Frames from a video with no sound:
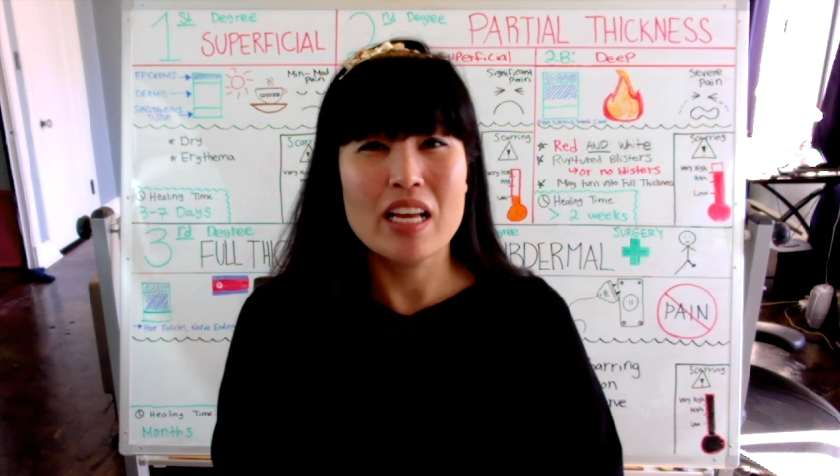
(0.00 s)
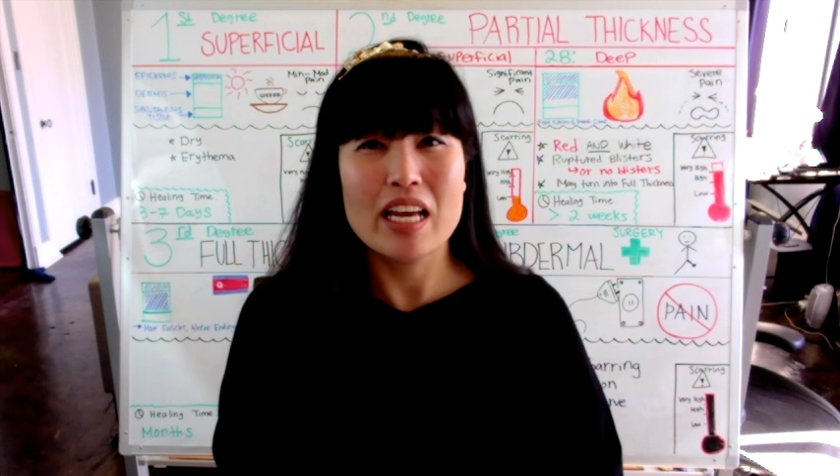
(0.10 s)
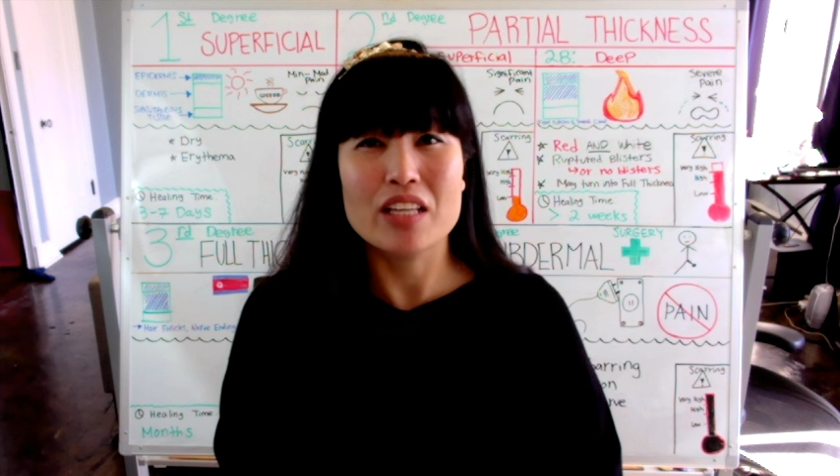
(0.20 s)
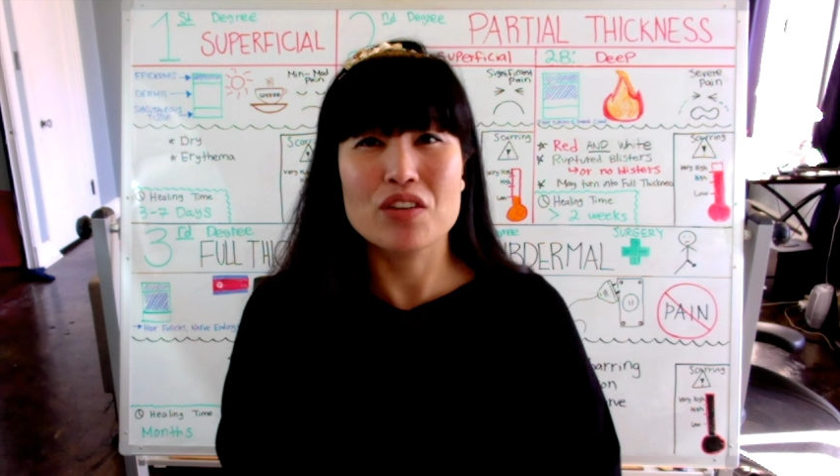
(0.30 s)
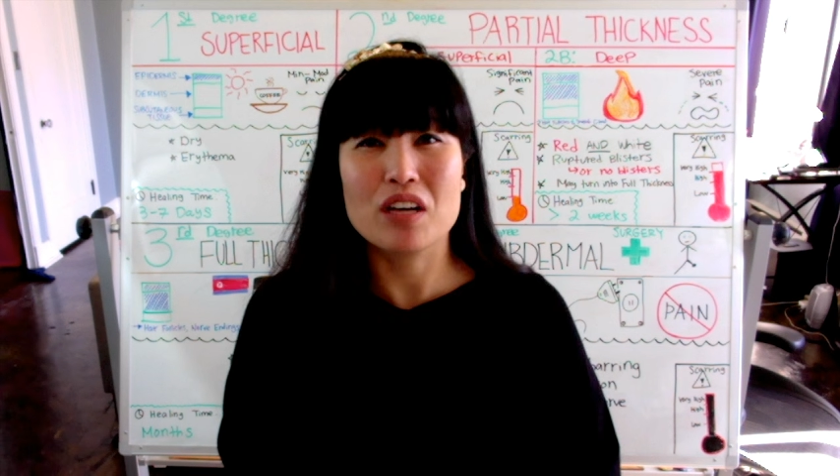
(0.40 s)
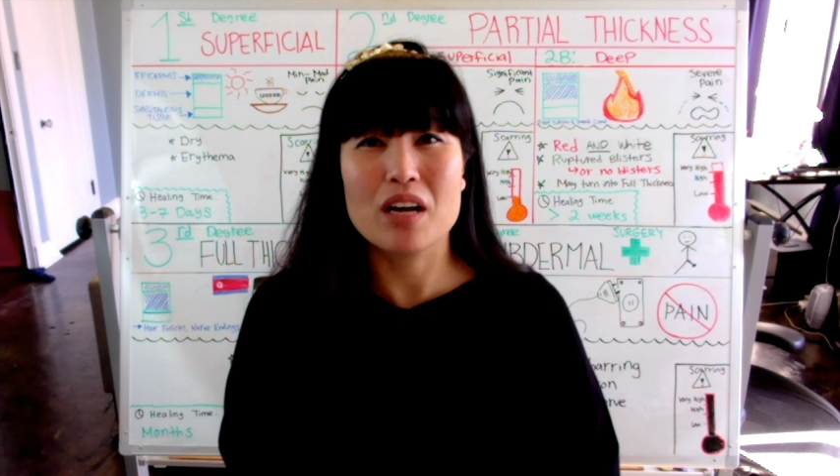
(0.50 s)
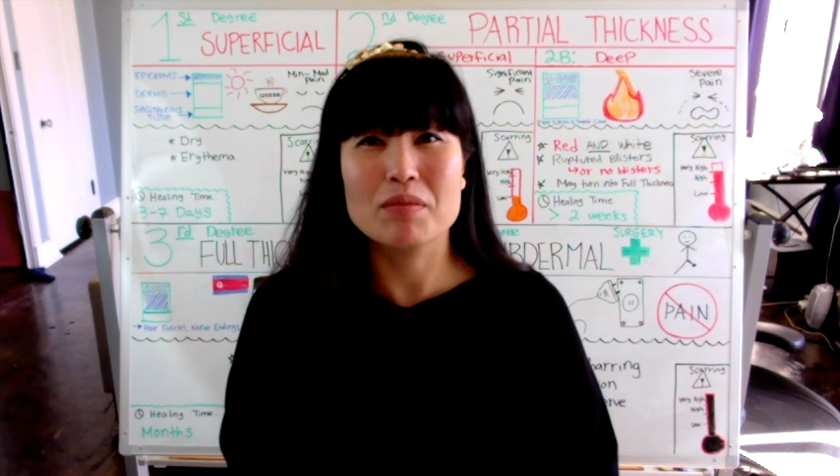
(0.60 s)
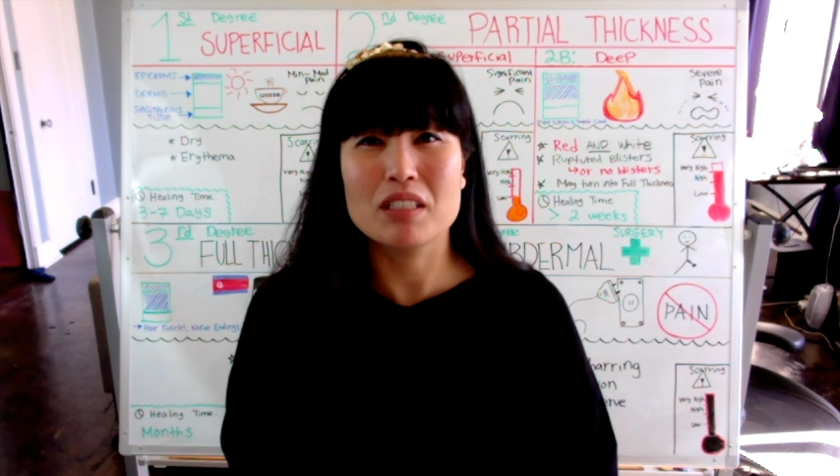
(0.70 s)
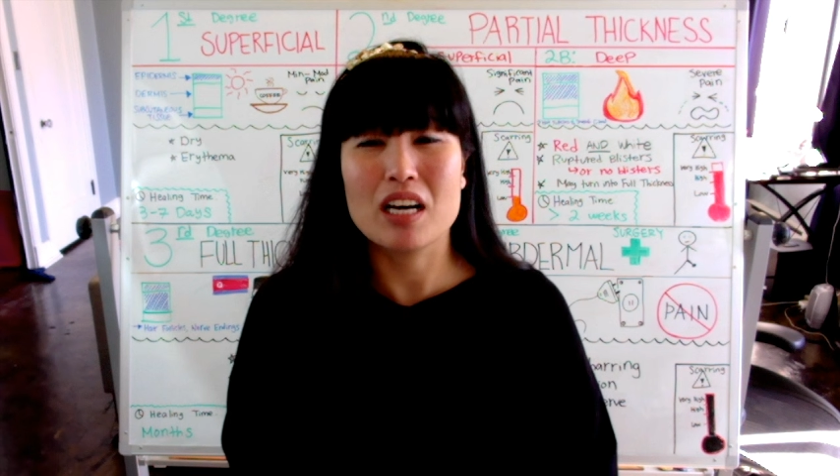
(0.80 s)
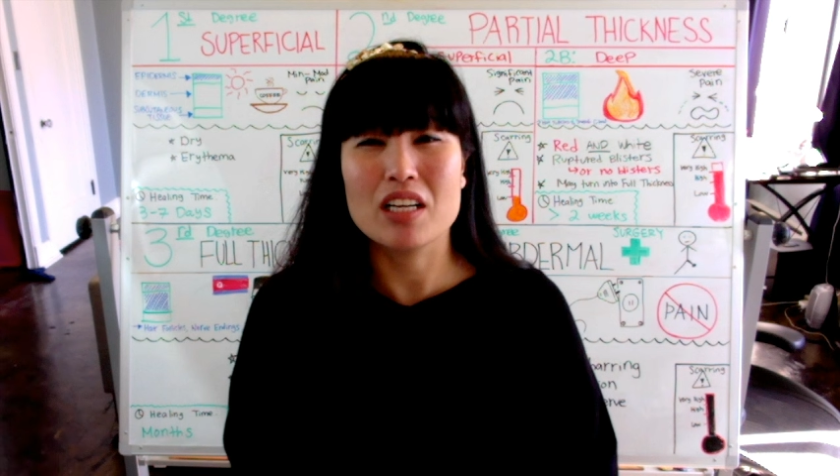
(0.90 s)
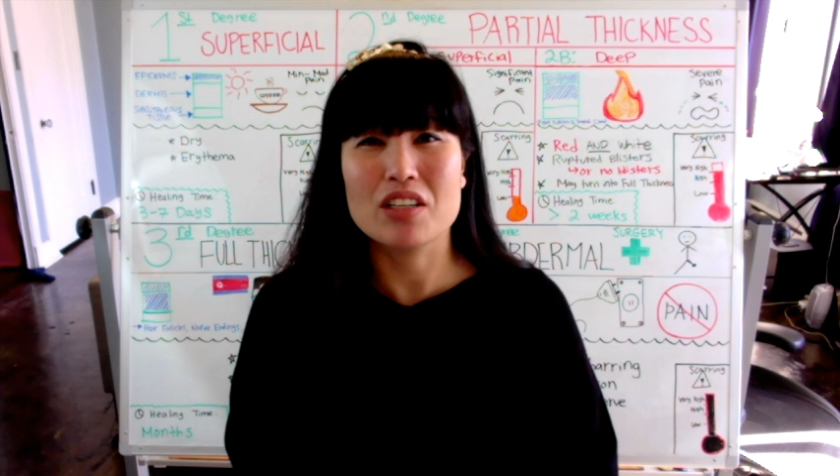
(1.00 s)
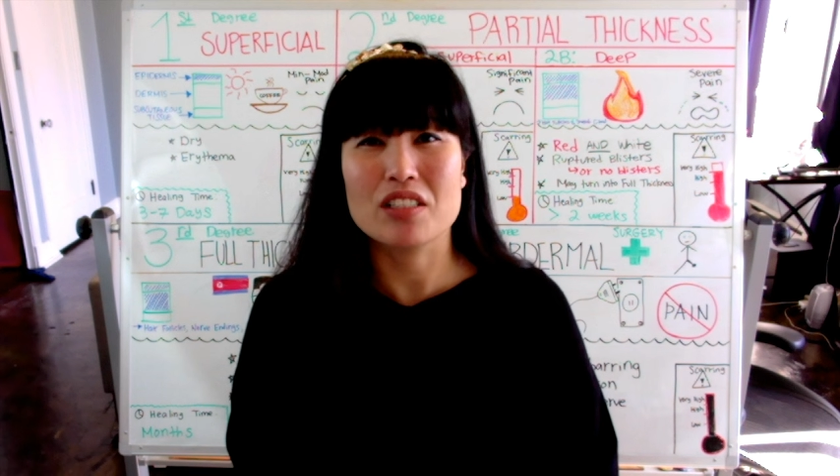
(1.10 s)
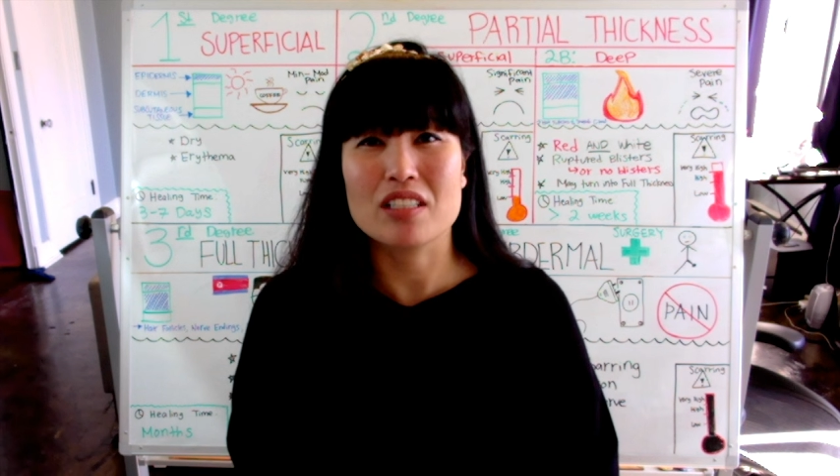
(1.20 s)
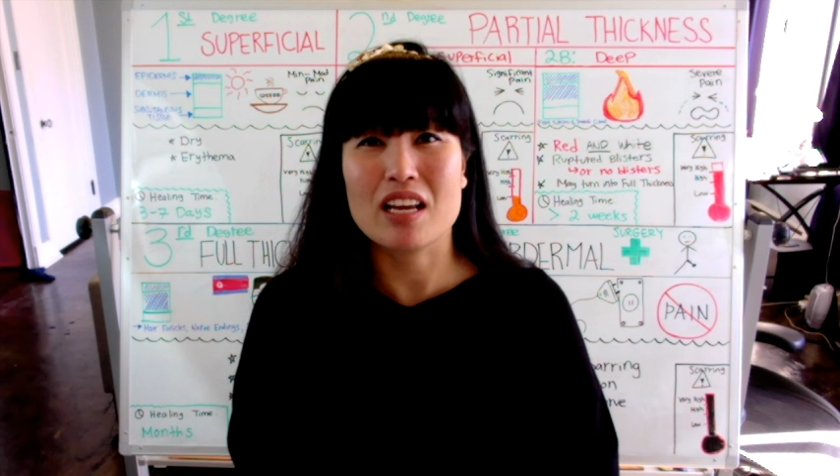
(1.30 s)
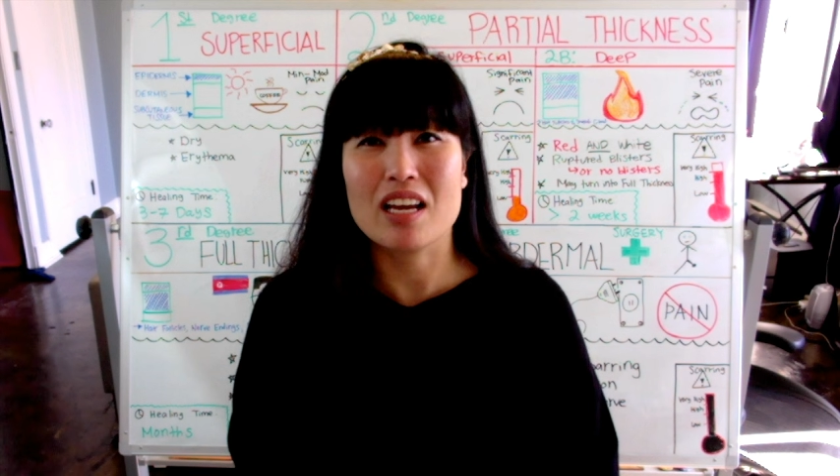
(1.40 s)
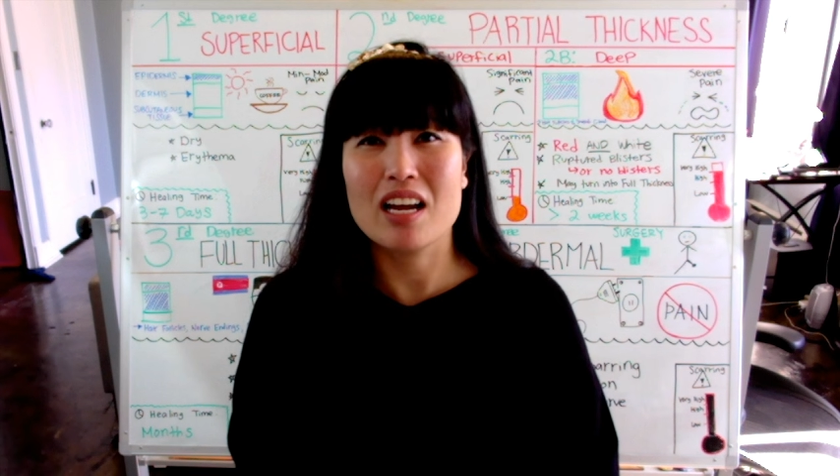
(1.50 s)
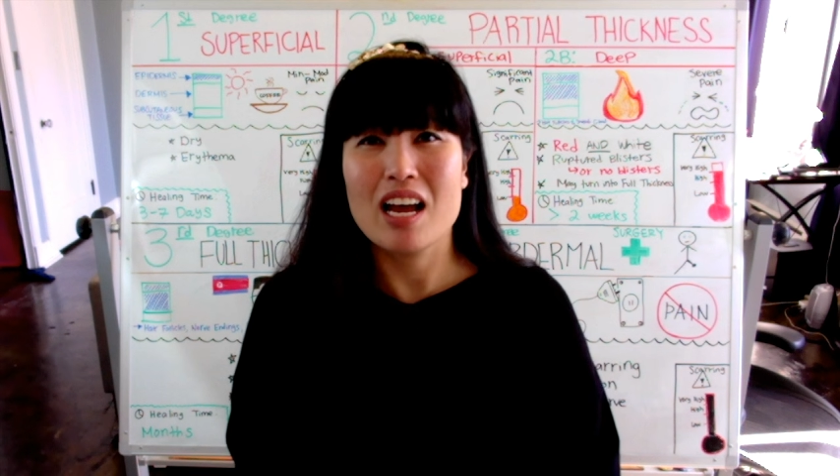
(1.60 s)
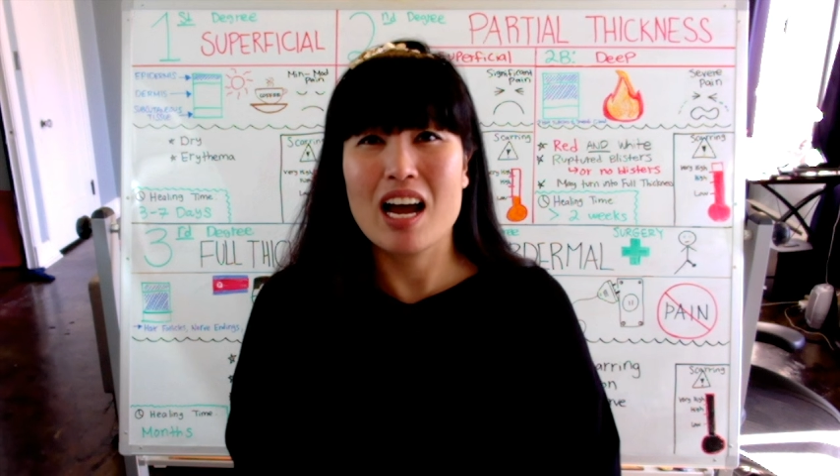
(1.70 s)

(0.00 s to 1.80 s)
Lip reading: and you come to understand